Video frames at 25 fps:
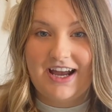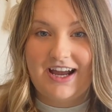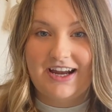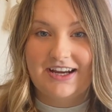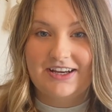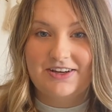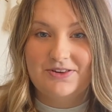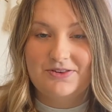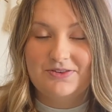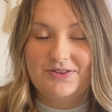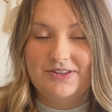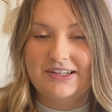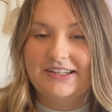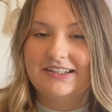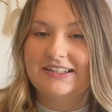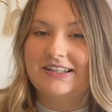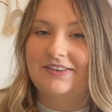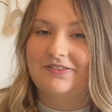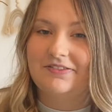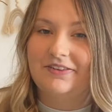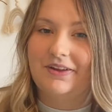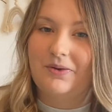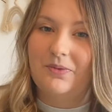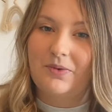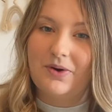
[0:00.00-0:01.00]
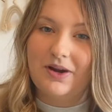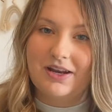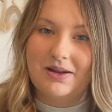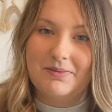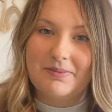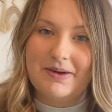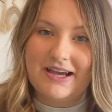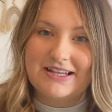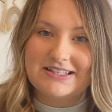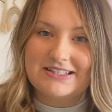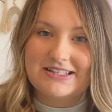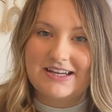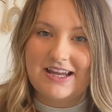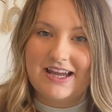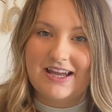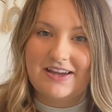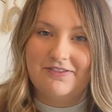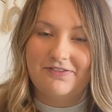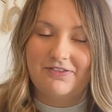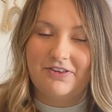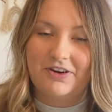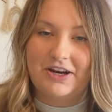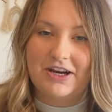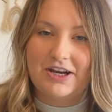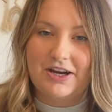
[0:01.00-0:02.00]
I knew that I definitely wanted a
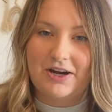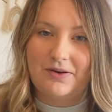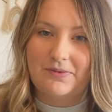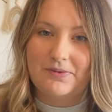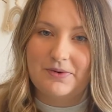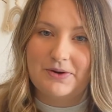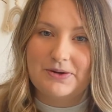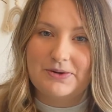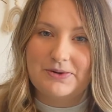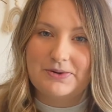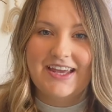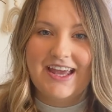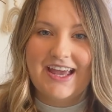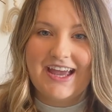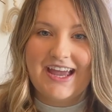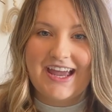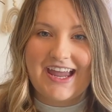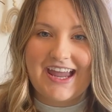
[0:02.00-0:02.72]
bassinet for in our room,